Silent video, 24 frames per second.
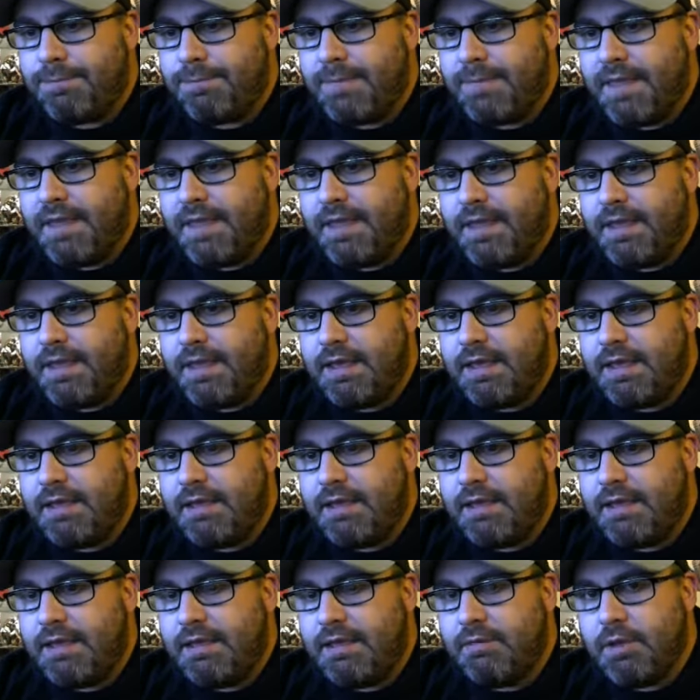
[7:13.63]

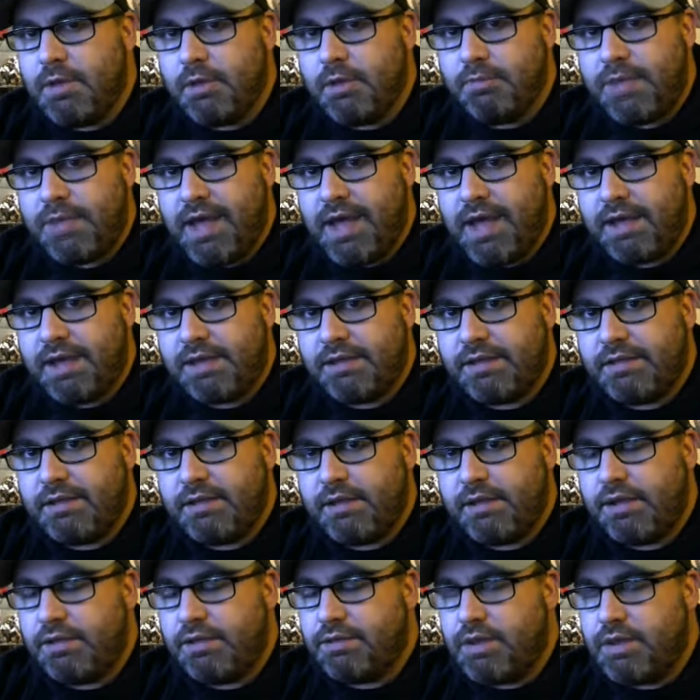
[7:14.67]
they emailed back,
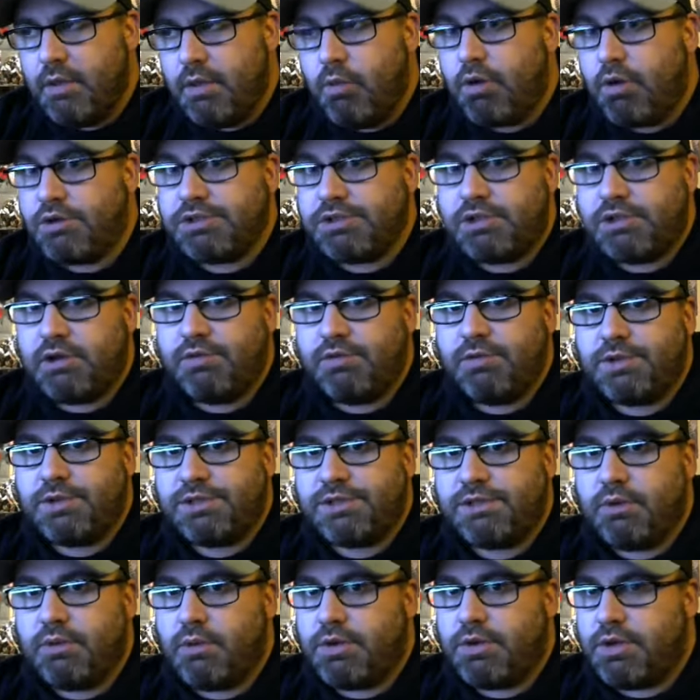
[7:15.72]
and they weren't sure if we
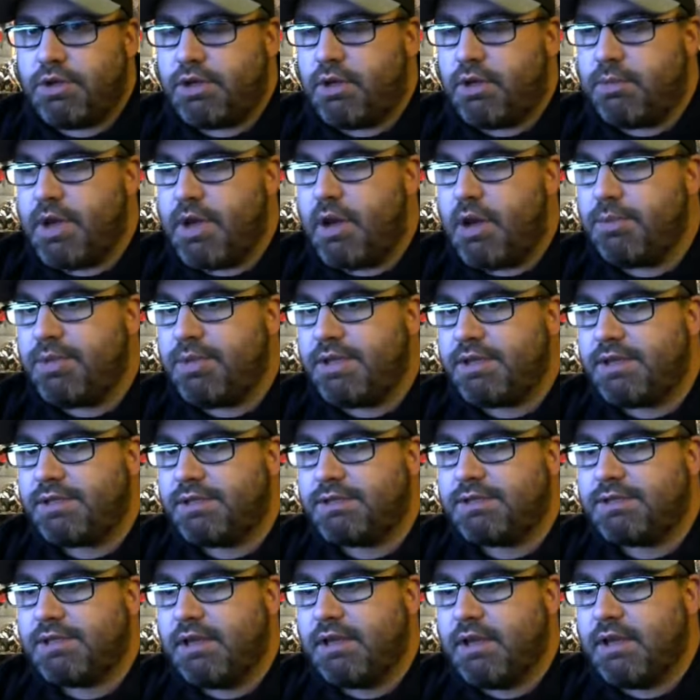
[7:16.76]
still wanted to come out
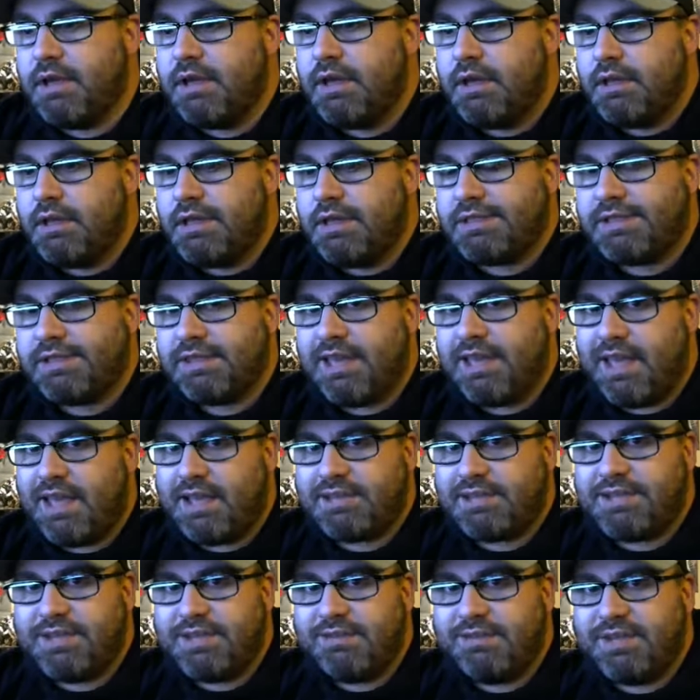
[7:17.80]
because they said the
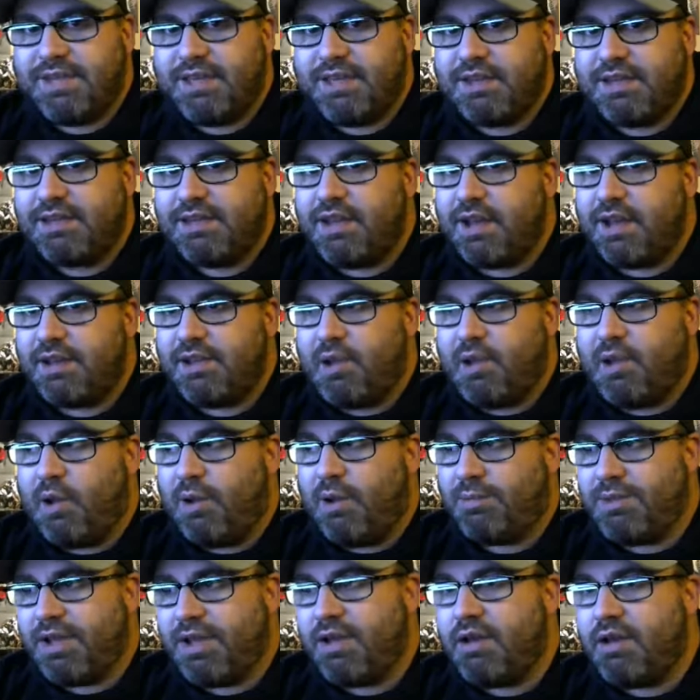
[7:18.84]
activity had kind of
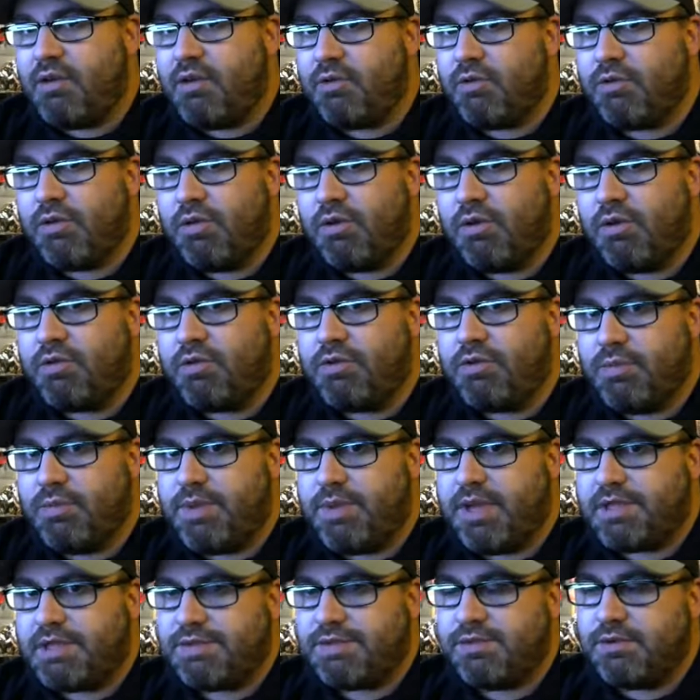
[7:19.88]
calmed down over the
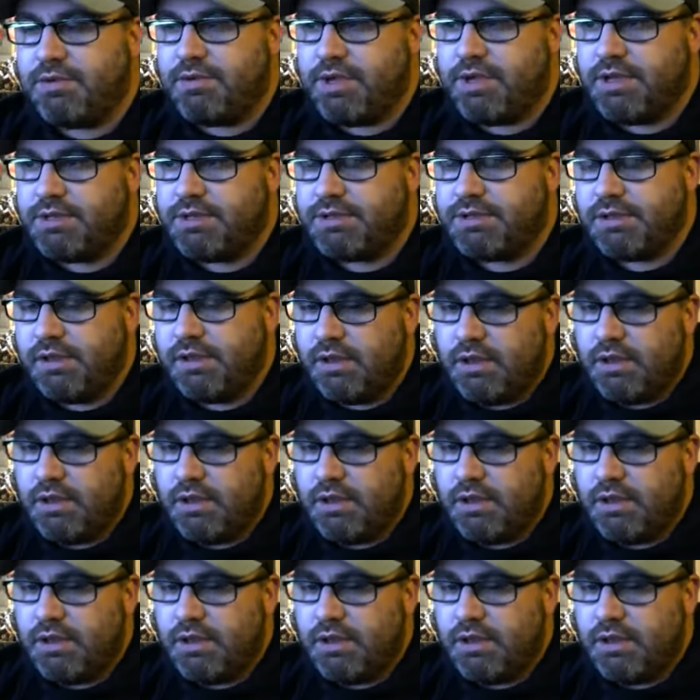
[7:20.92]
past few days.